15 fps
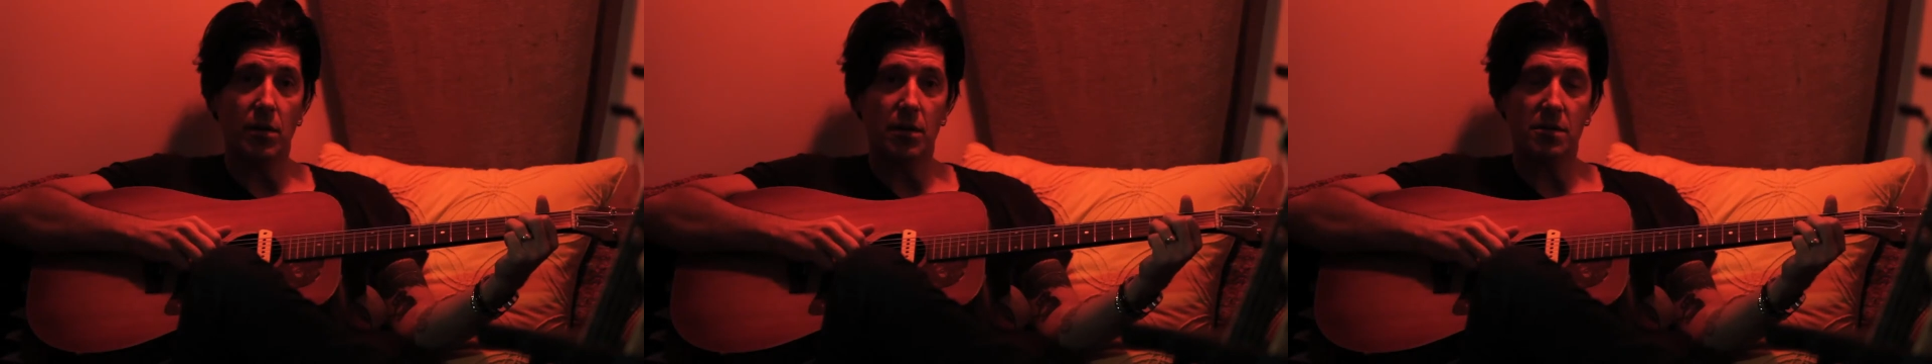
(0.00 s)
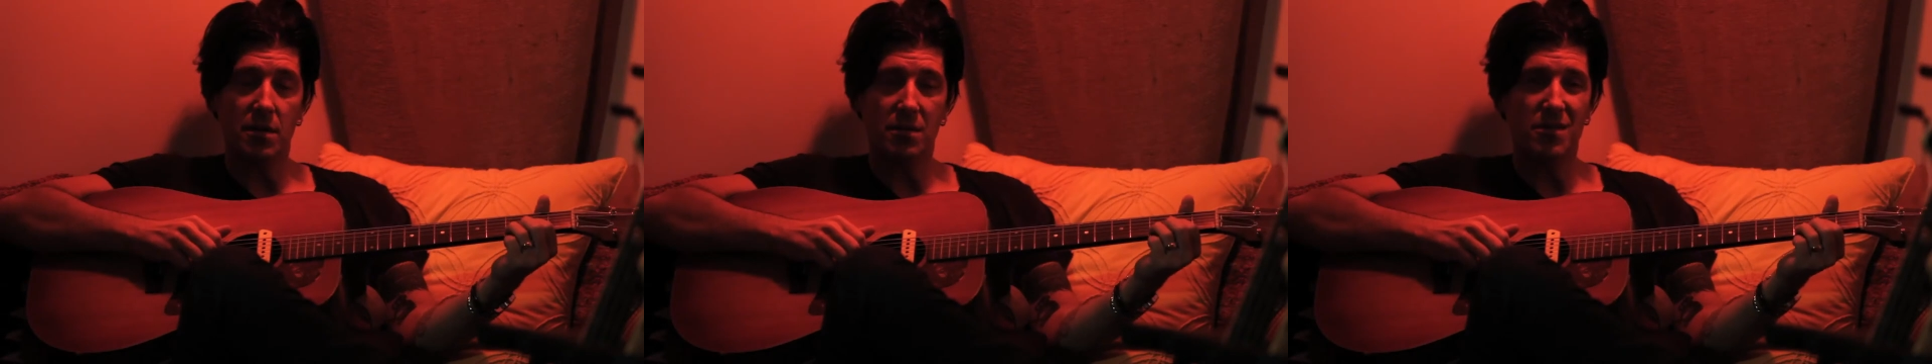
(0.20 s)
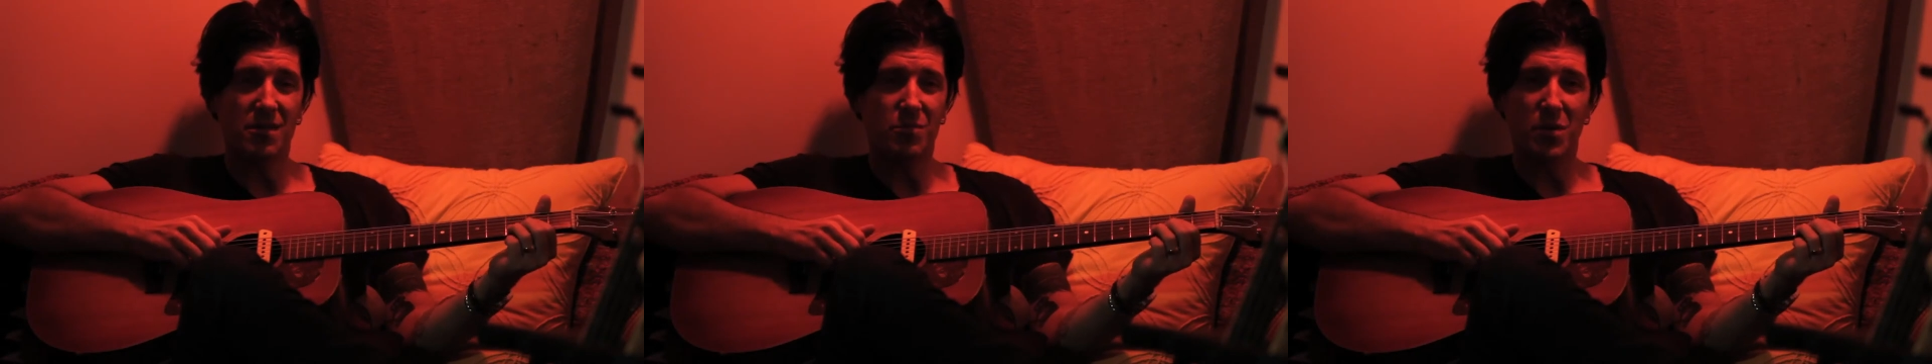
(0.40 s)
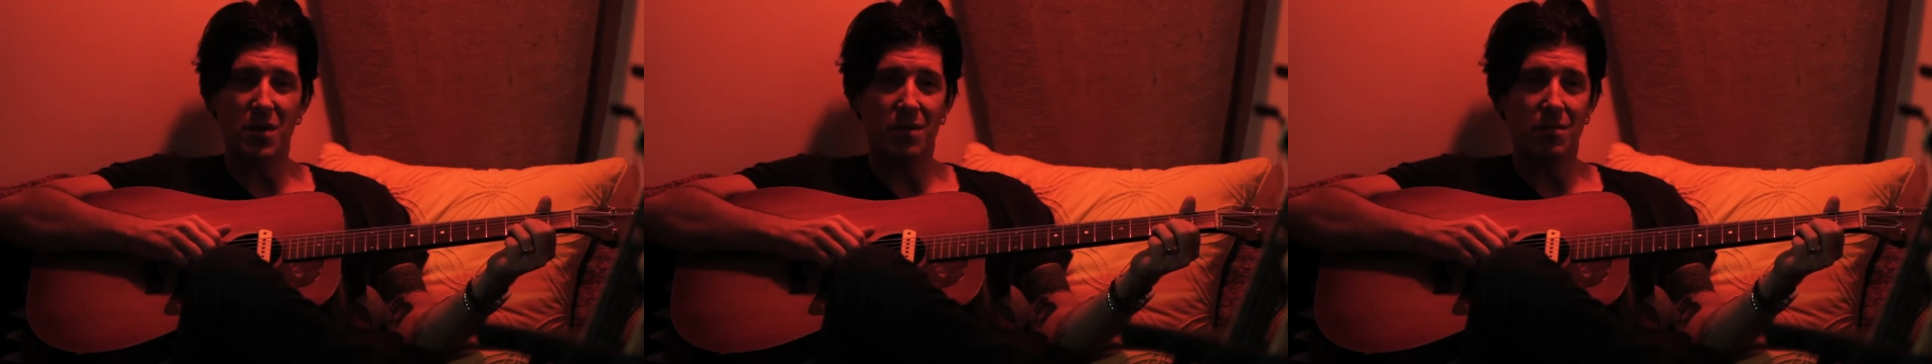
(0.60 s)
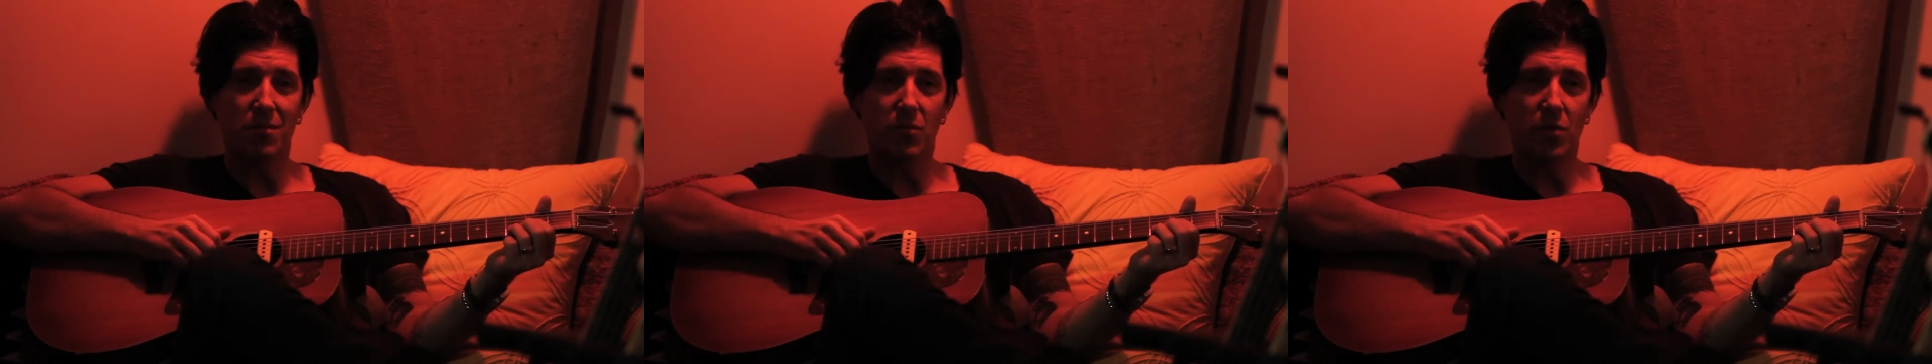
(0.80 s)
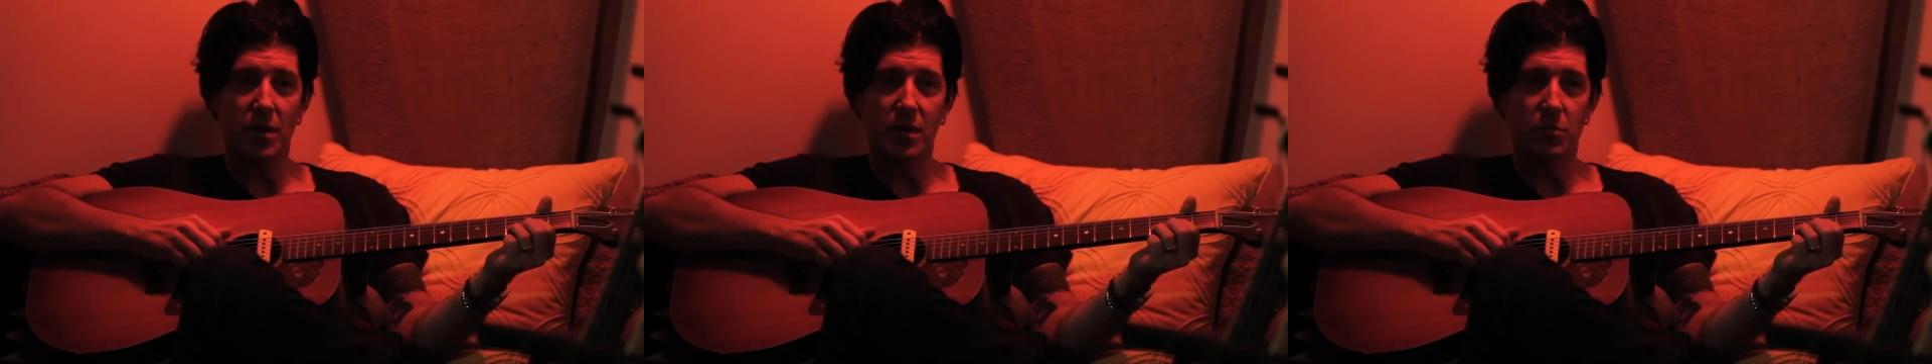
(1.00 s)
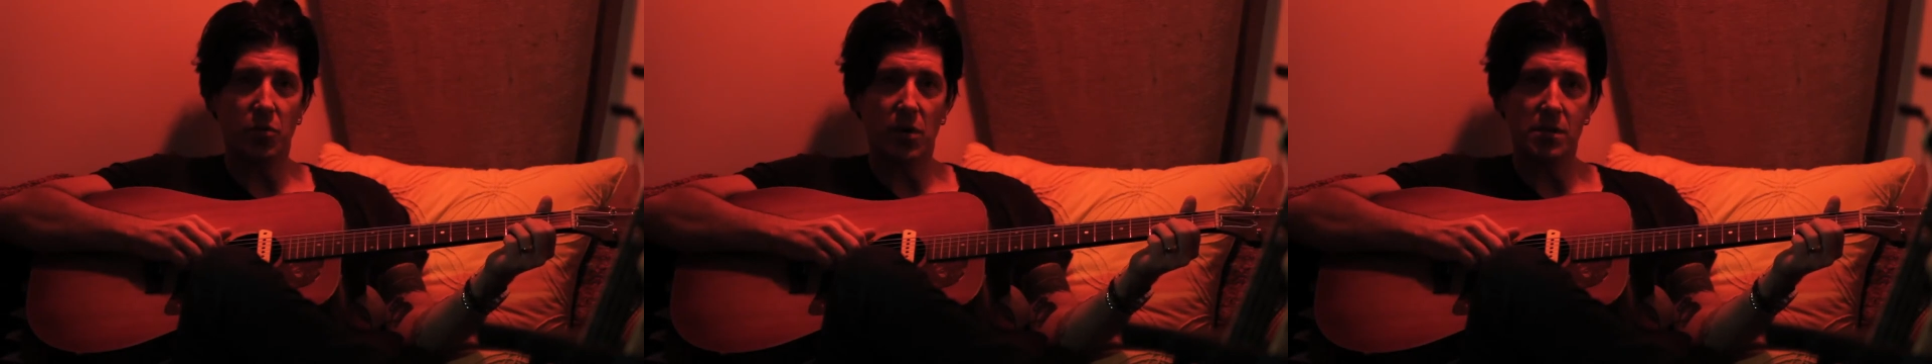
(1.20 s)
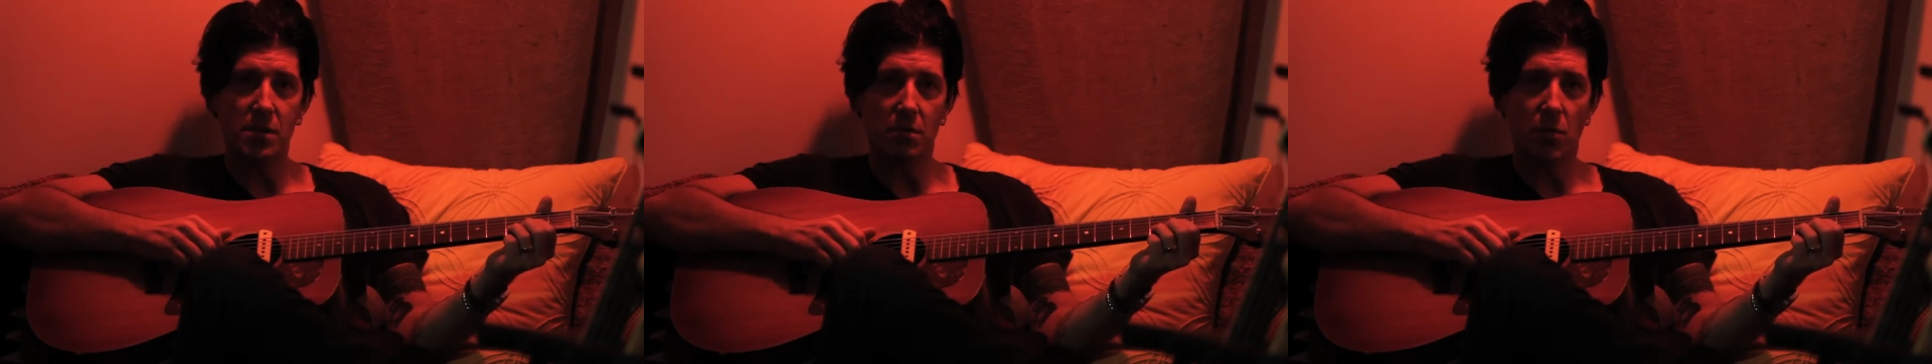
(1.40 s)
it's, it's just been a really
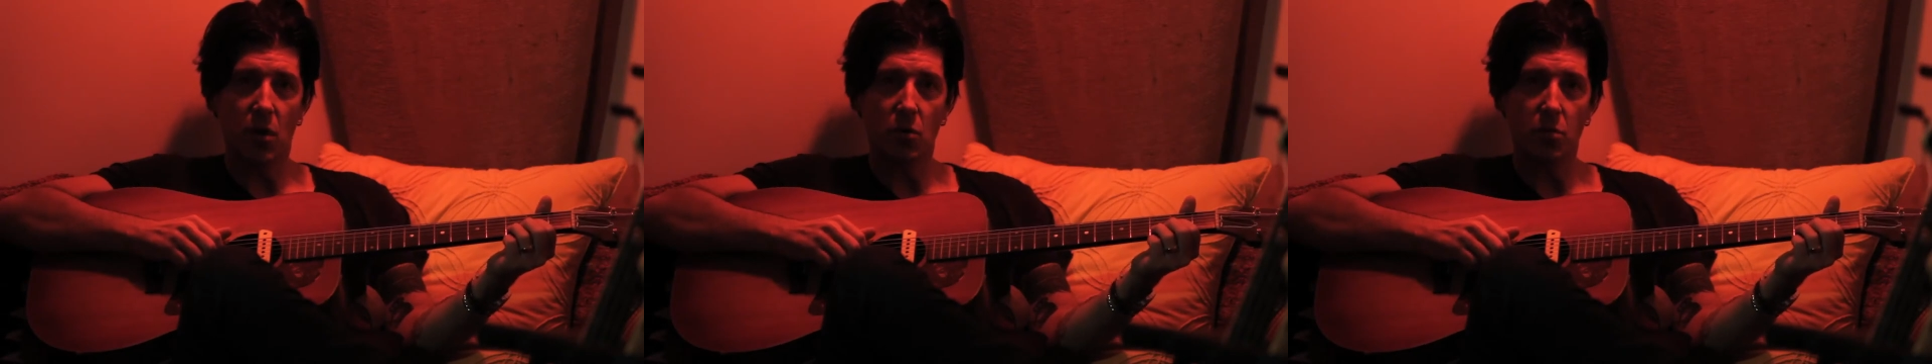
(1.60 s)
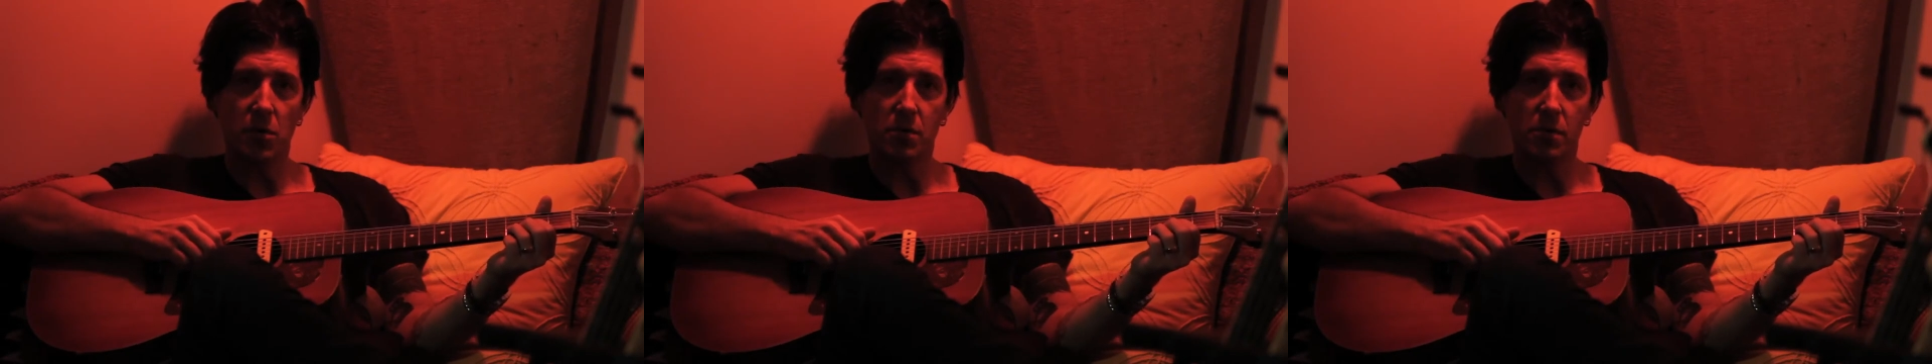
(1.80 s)
depressing moment.